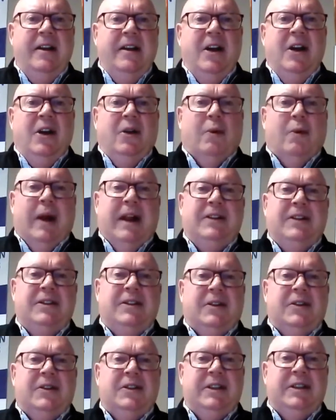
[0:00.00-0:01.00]
rents are
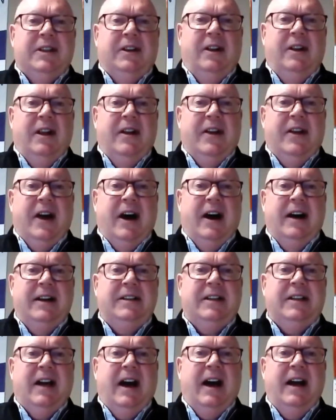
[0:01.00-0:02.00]
still on the high
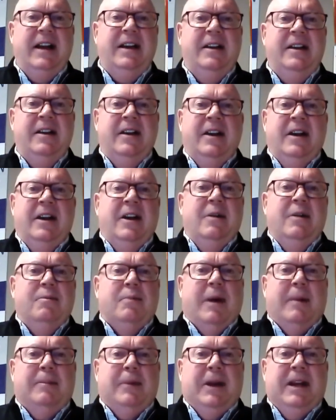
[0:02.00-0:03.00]
side,
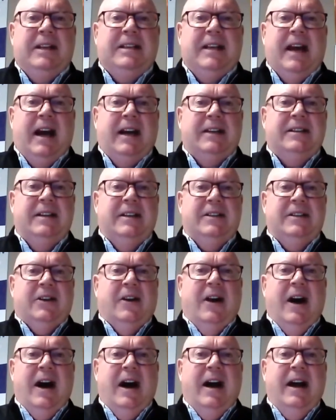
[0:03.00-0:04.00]
property taxes are
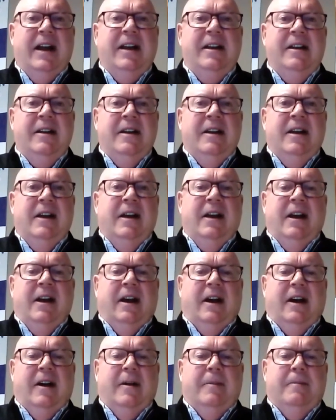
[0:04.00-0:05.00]
high,
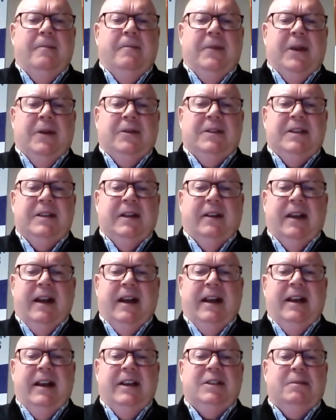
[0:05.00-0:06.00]
um,
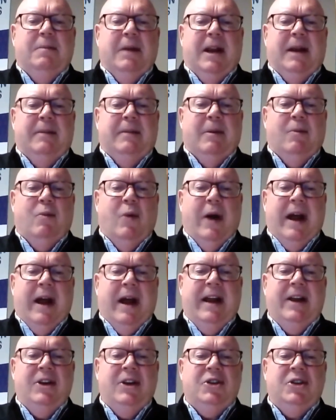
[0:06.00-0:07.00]
utilities, minimum
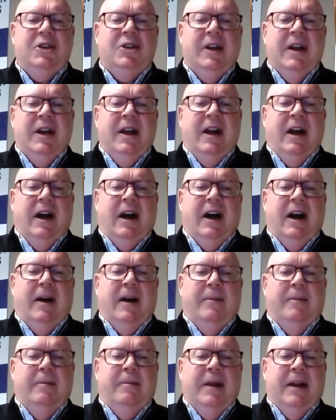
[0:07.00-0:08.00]
wage.
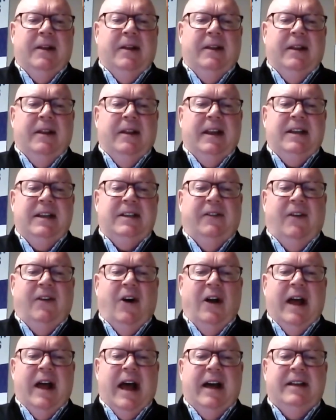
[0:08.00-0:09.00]
Um, these have all
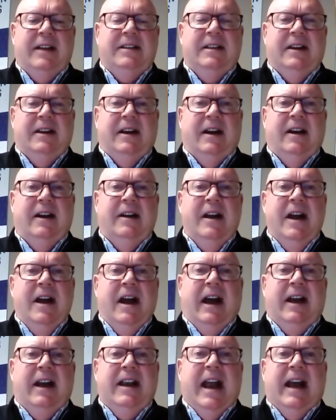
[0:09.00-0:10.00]
had uh, a
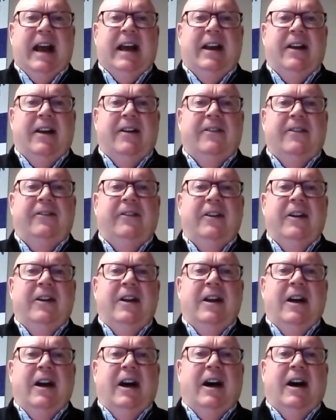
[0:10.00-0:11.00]
negative,
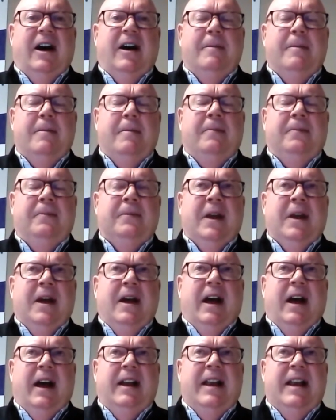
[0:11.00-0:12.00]
um,
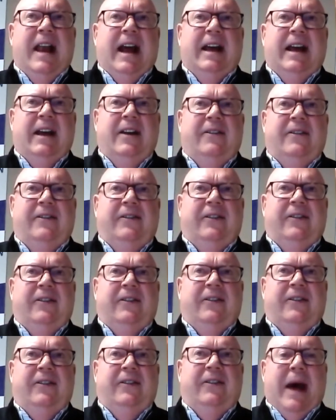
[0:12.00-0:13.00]
a negative uh,
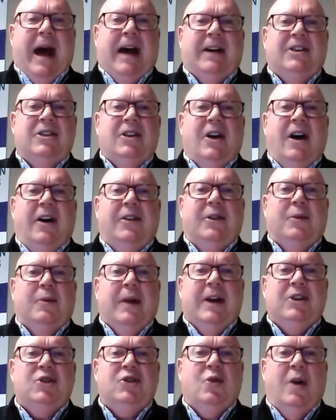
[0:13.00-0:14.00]
impact on the
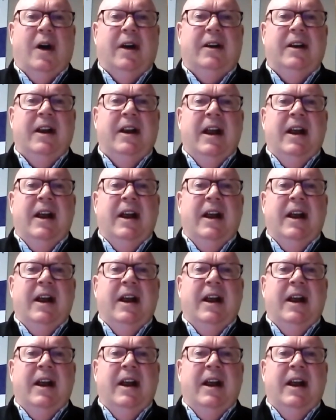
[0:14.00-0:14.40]
restaurant